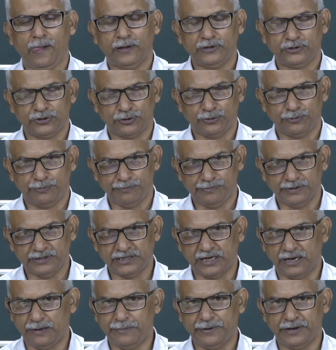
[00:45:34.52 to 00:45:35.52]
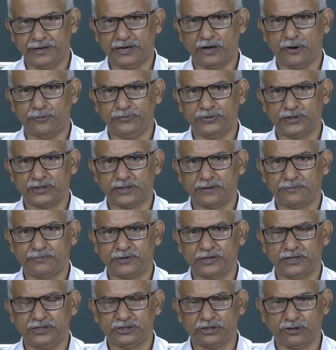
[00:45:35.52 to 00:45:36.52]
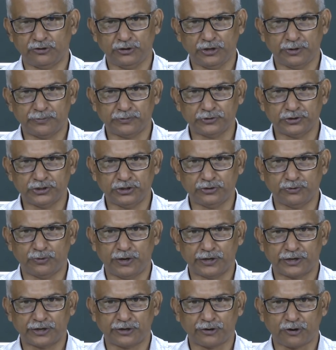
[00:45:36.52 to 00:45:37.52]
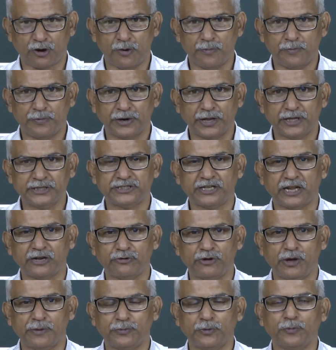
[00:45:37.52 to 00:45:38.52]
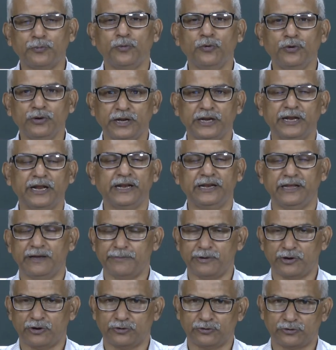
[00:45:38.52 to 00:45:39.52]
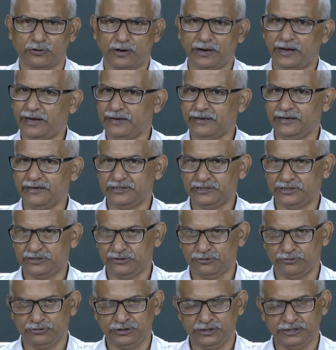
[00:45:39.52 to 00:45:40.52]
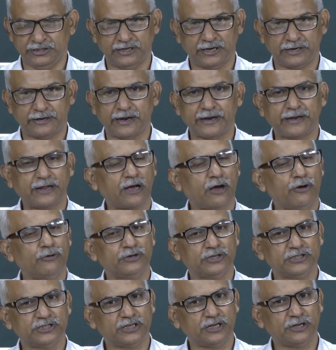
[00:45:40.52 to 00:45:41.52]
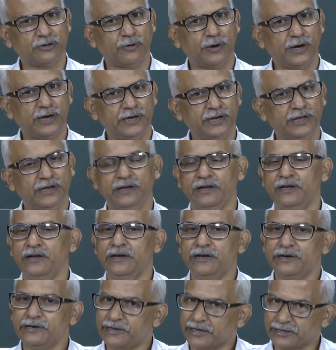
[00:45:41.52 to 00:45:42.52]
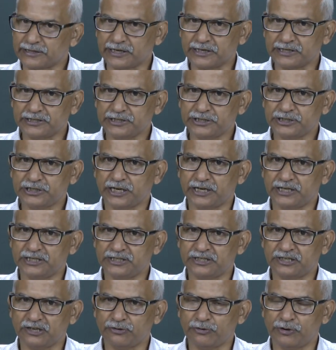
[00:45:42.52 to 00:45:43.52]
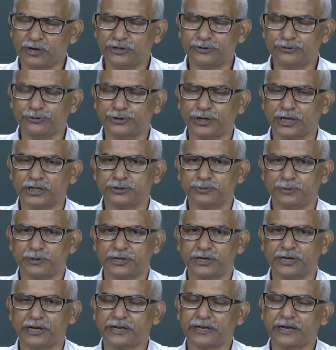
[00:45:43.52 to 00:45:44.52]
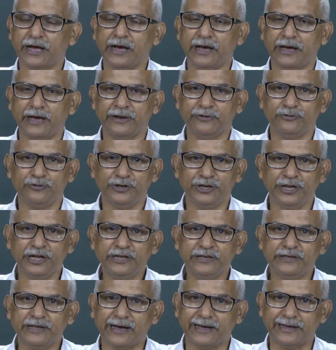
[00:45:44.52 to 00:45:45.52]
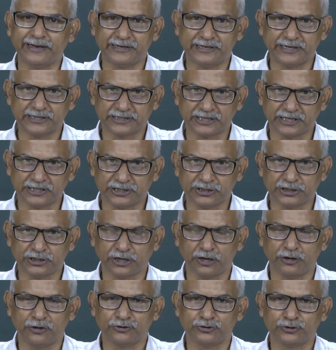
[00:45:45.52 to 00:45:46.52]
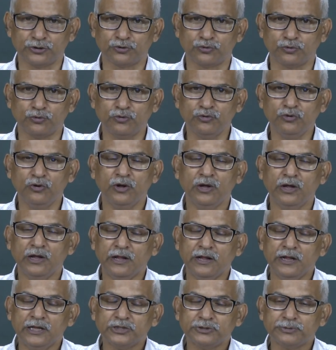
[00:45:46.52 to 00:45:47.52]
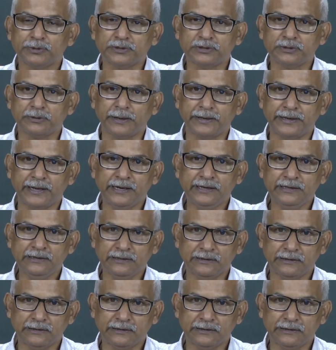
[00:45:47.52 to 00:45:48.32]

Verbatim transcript: so, basically meaning the objective 3. So, you have to see what are the components that we have to put in a DMA controller. At least you see that data count is required, data register is required to transfer the data and we need the address register also to specify the